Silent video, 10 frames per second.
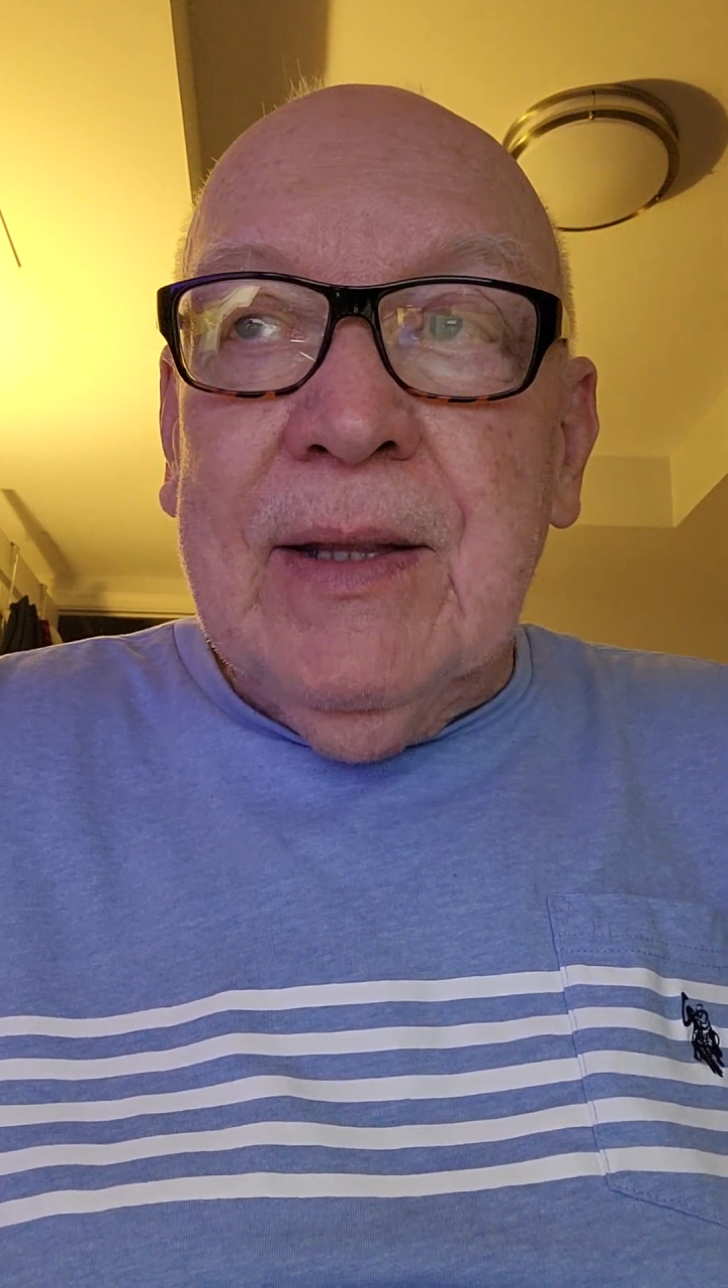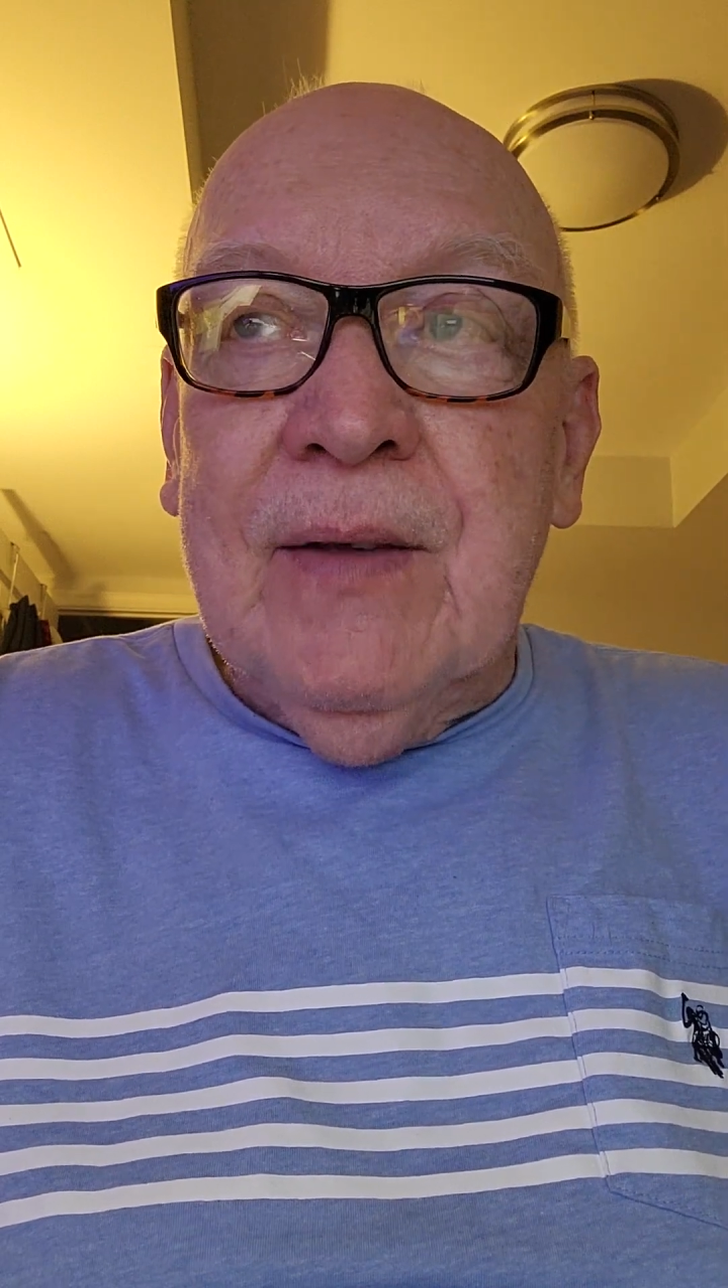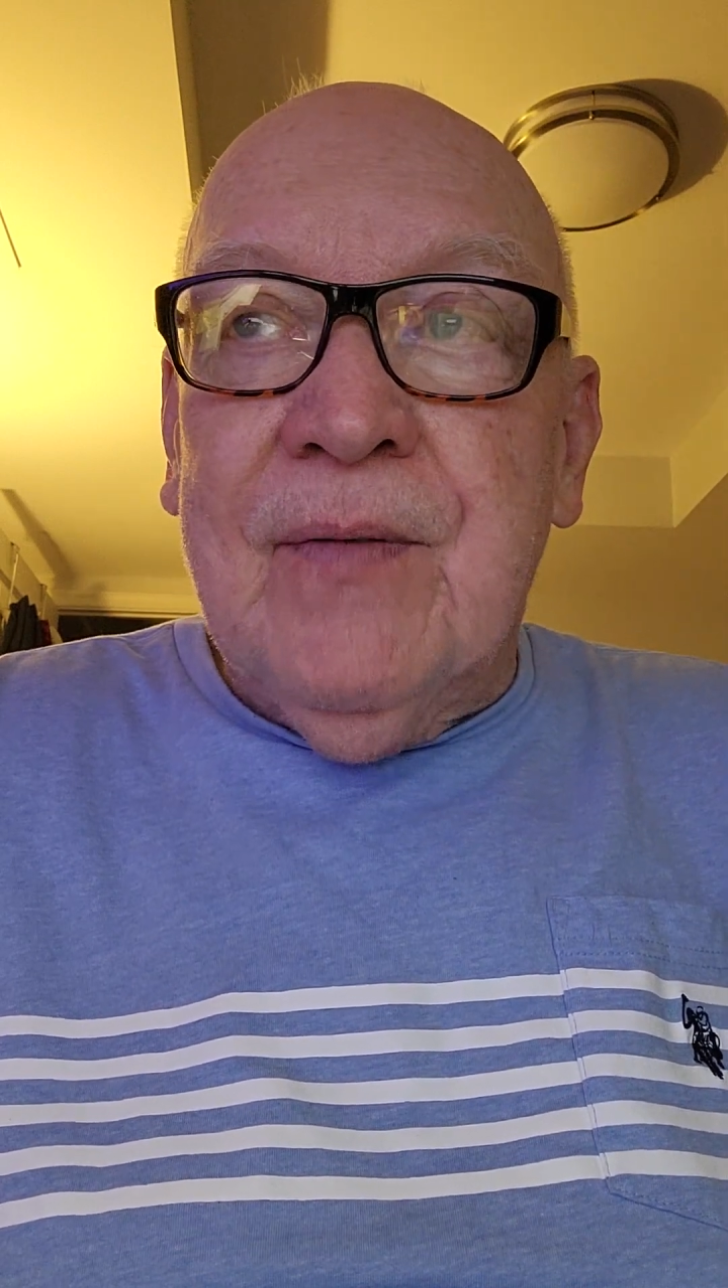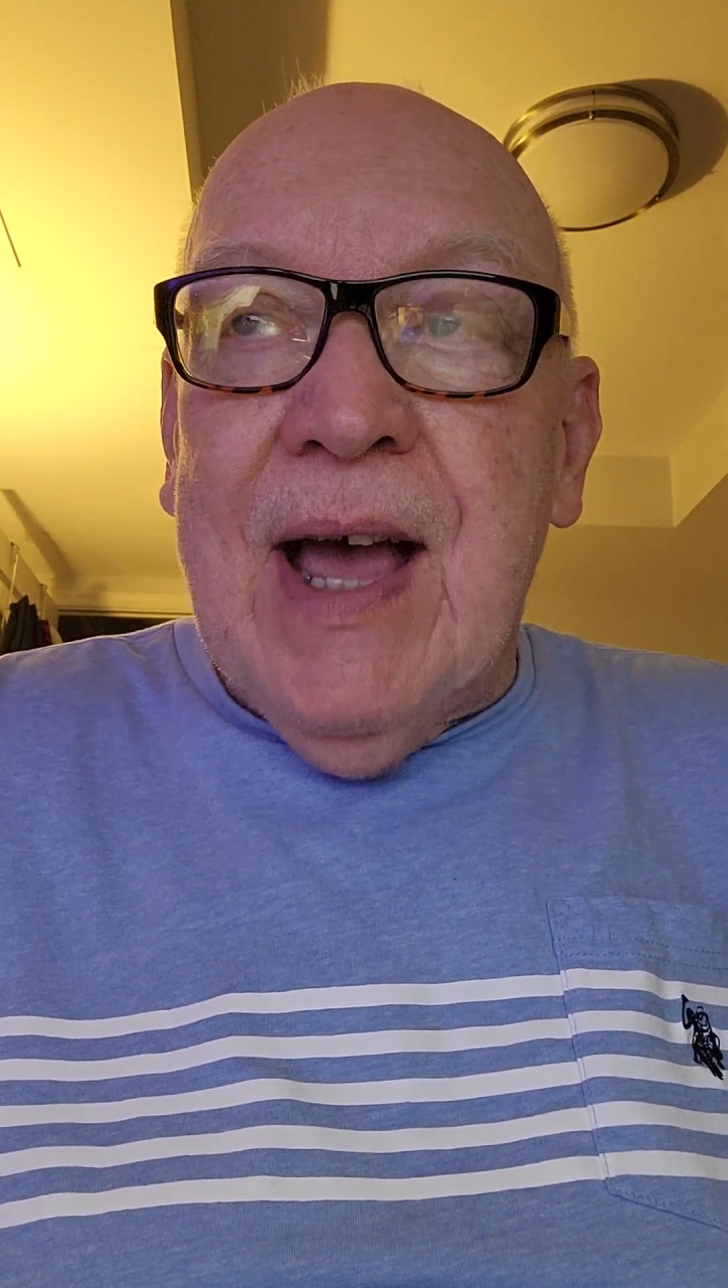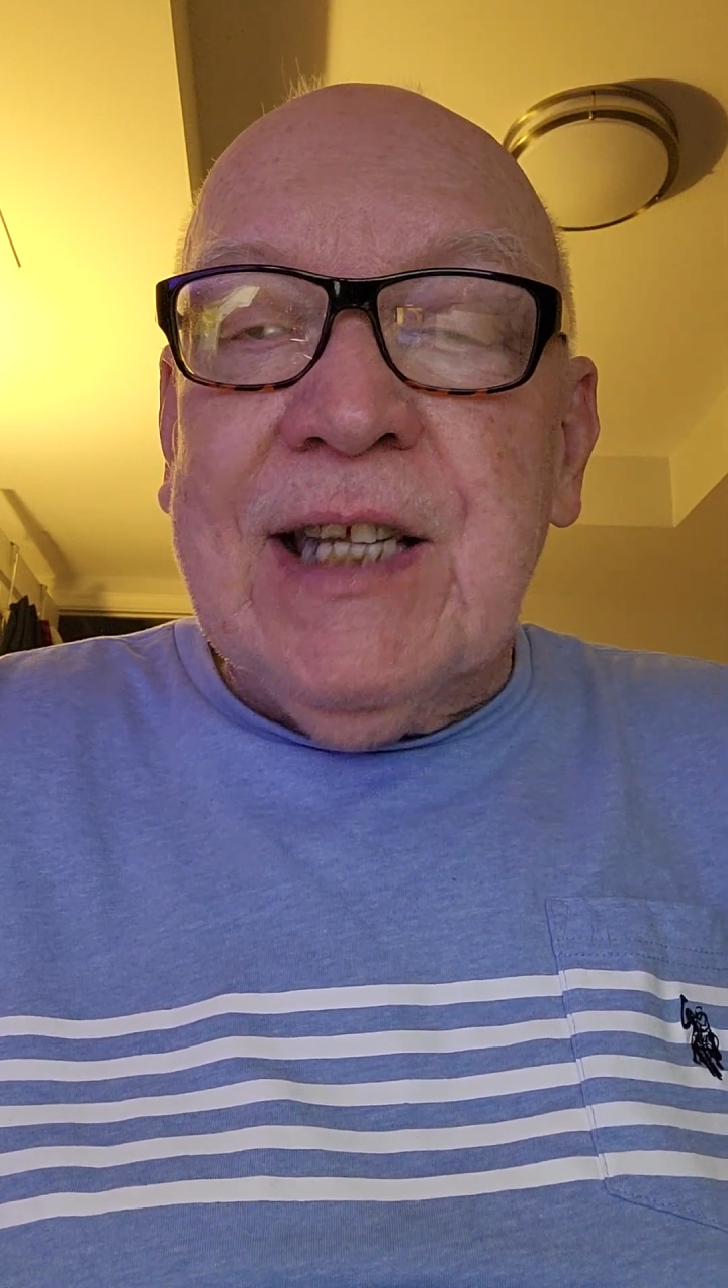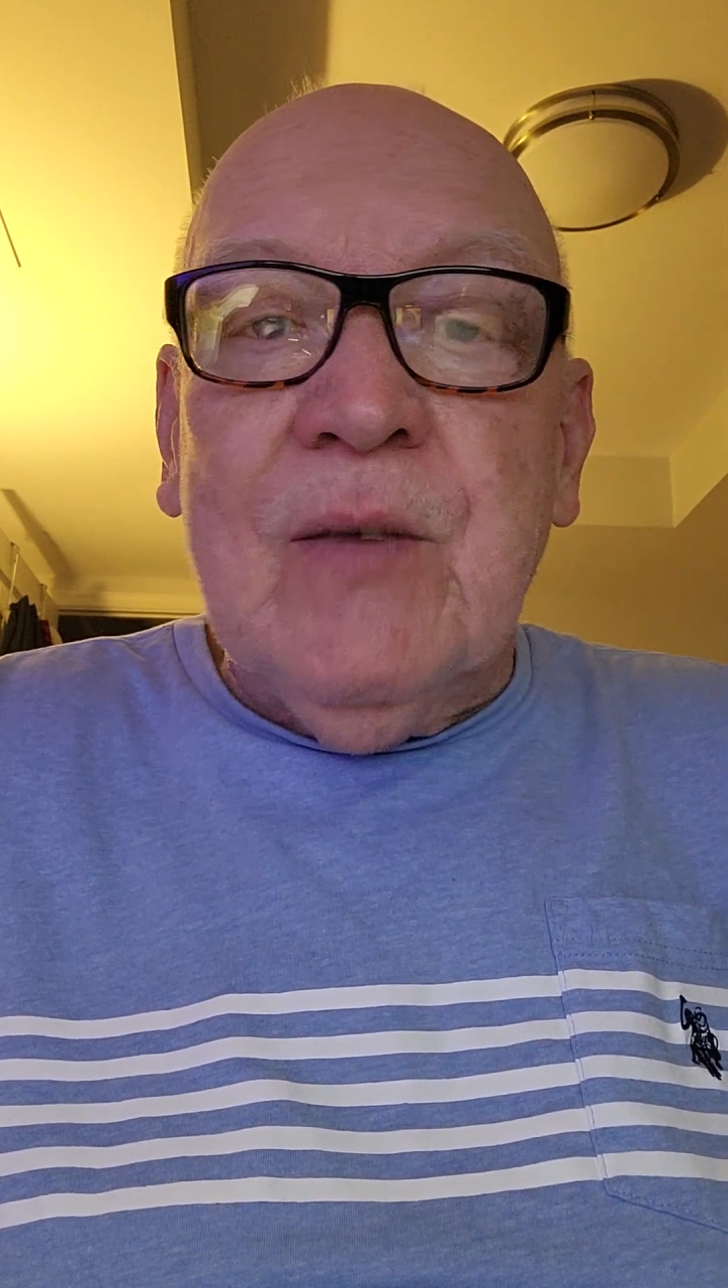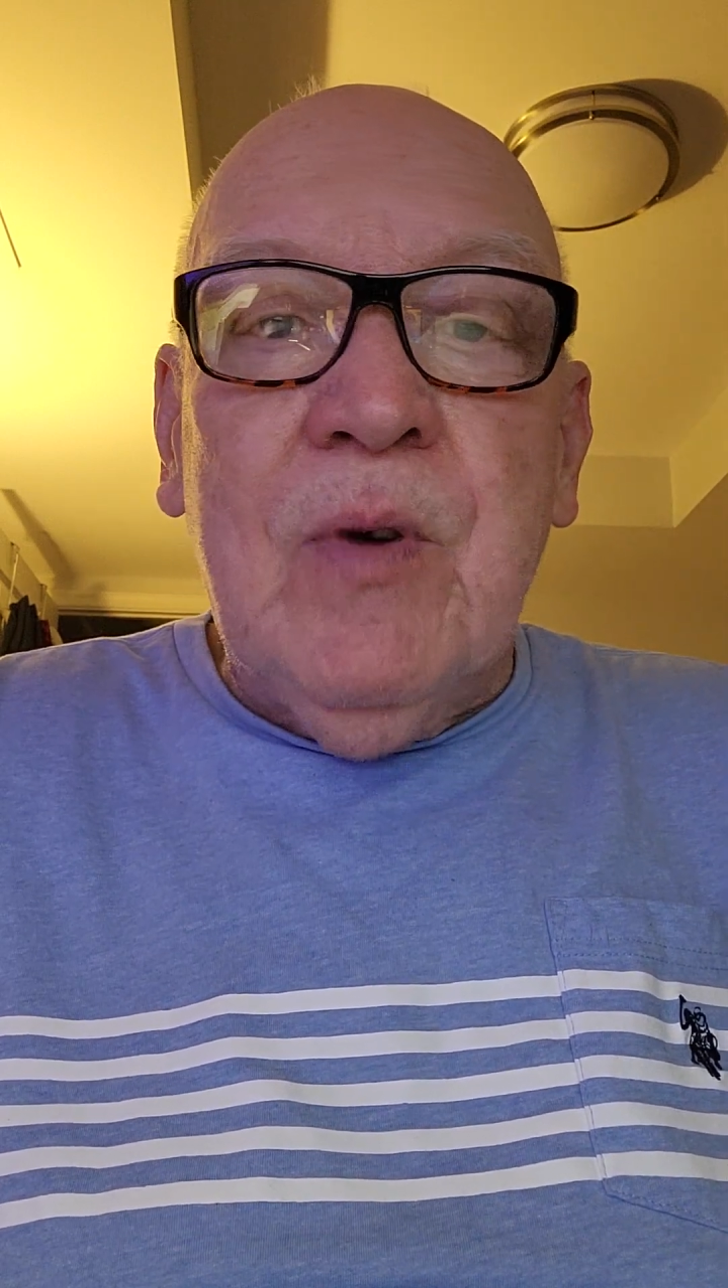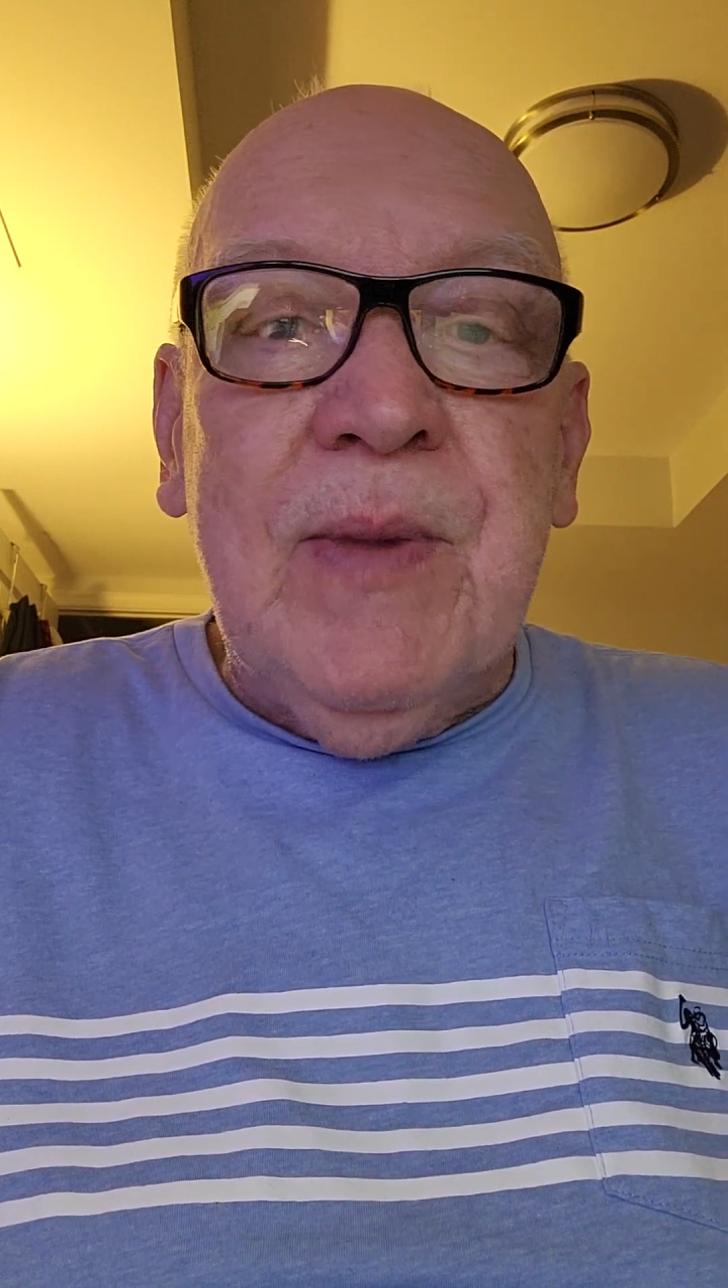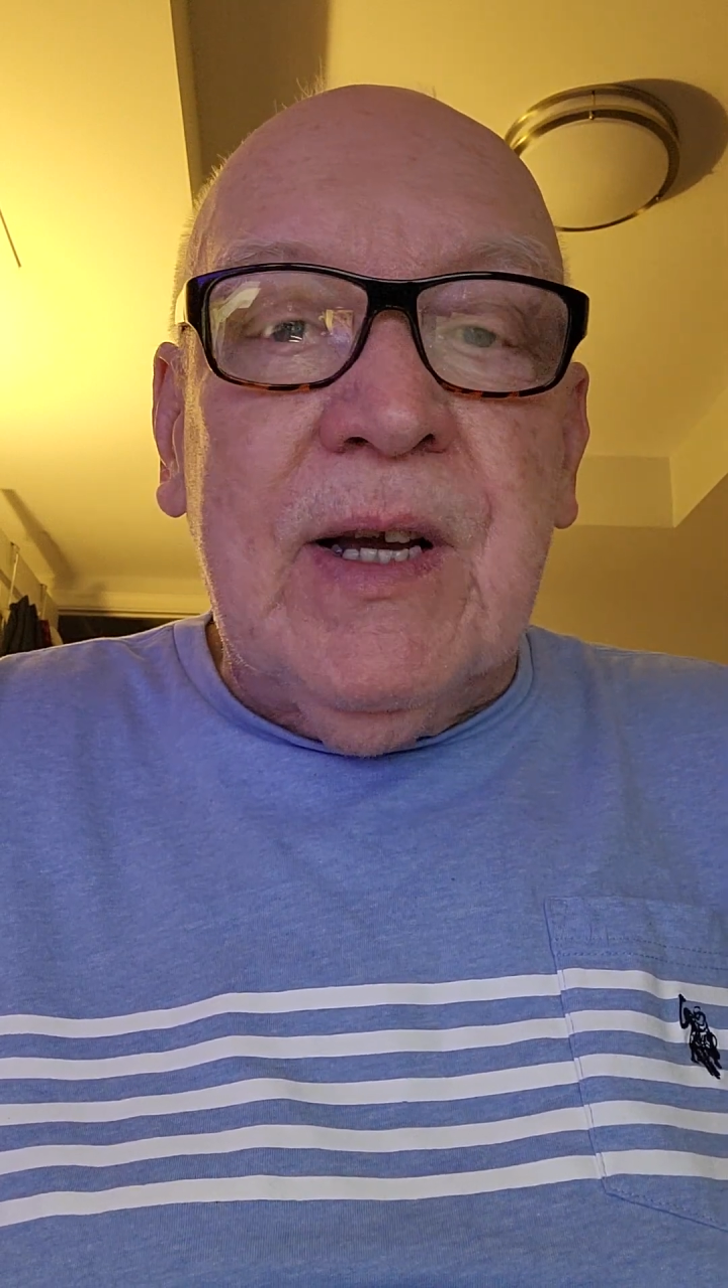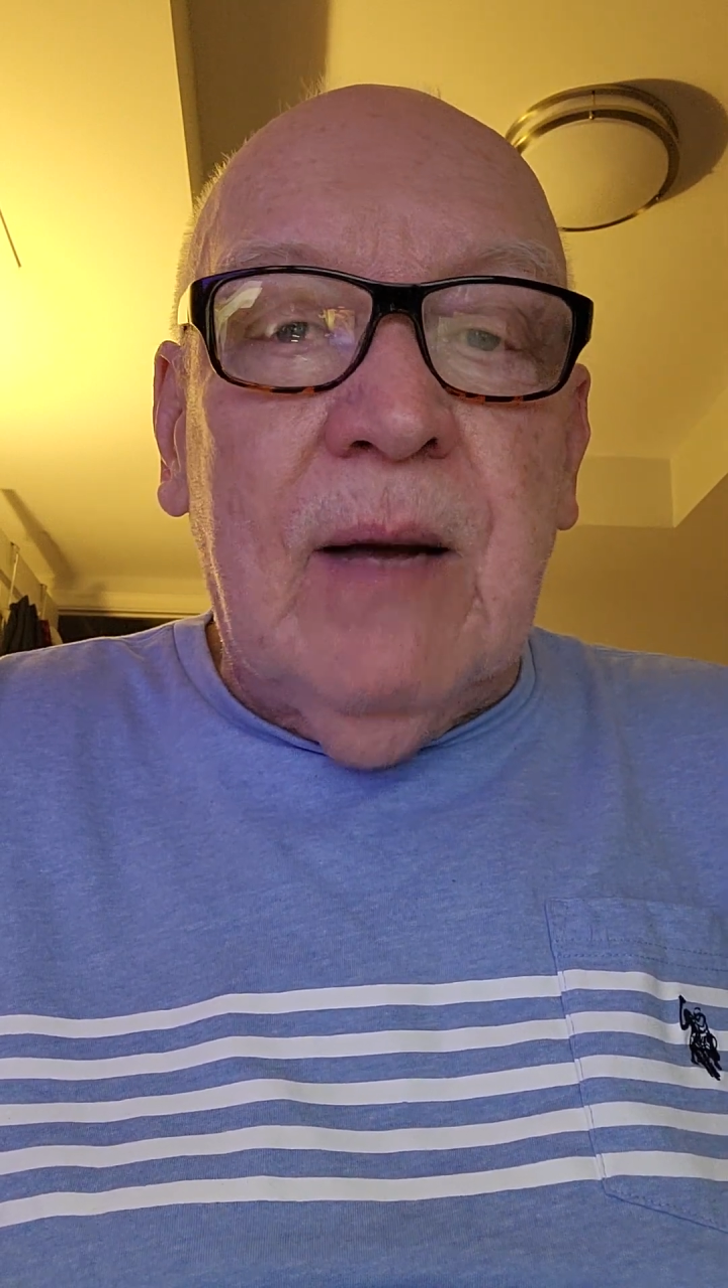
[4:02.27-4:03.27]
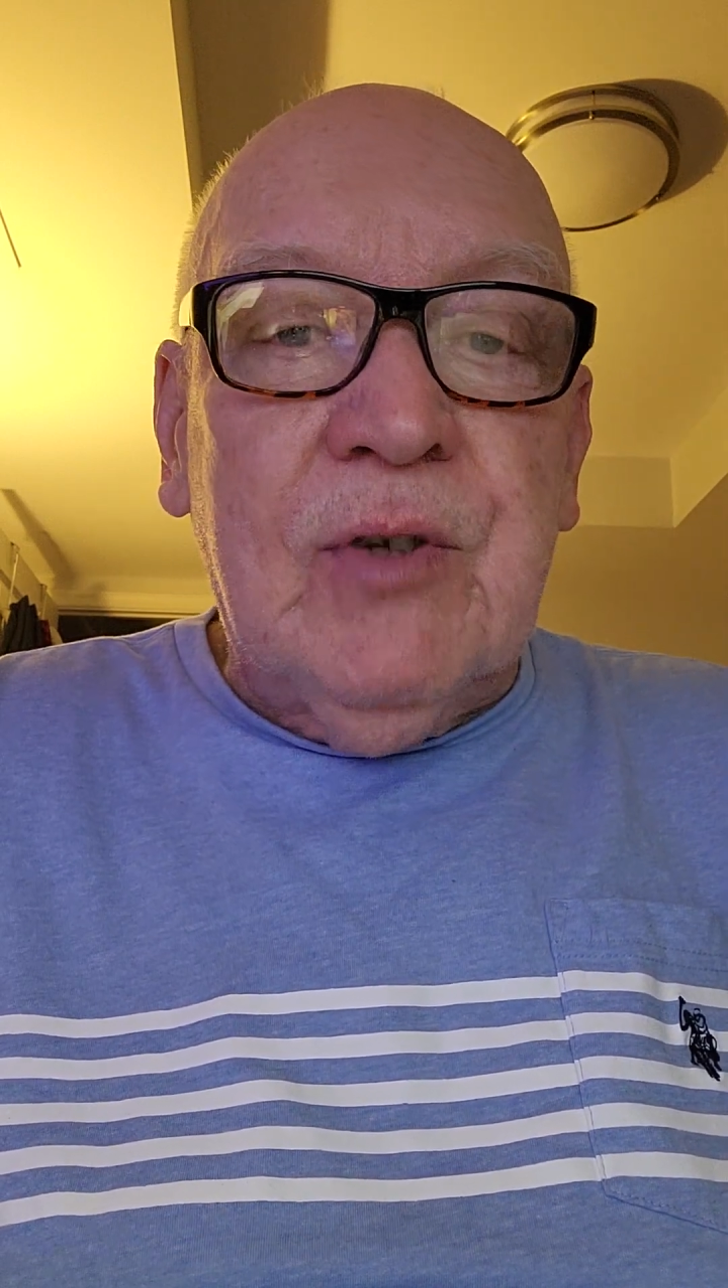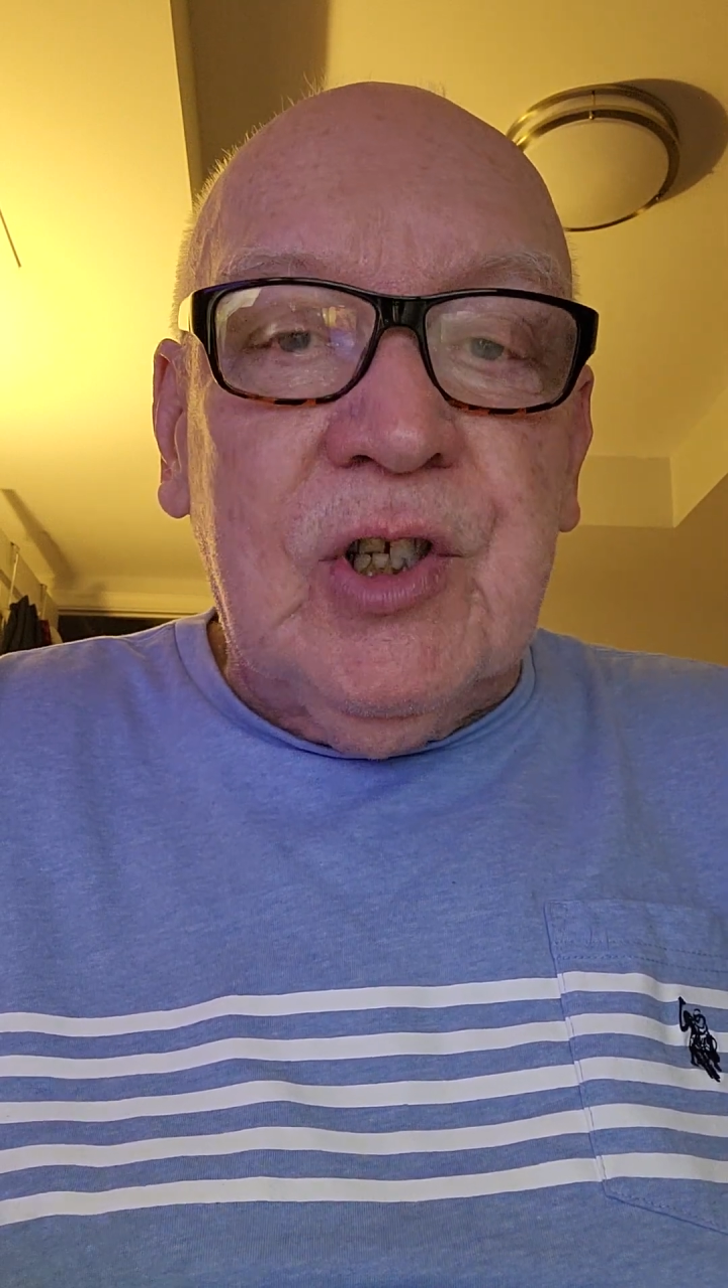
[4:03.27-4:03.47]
the fasting we become